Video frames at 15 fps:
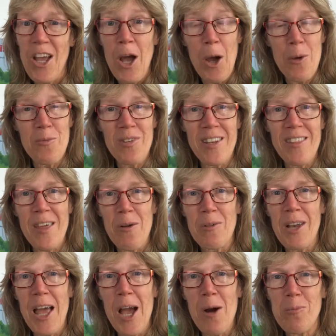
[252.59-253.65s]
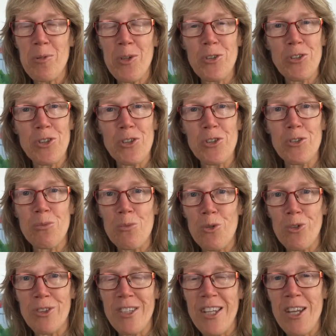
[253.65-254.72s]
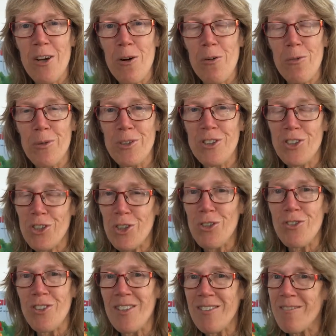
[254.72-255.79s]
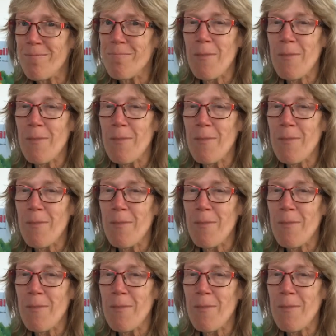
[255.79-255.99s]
Hopefully that will help you to use more te reo with children,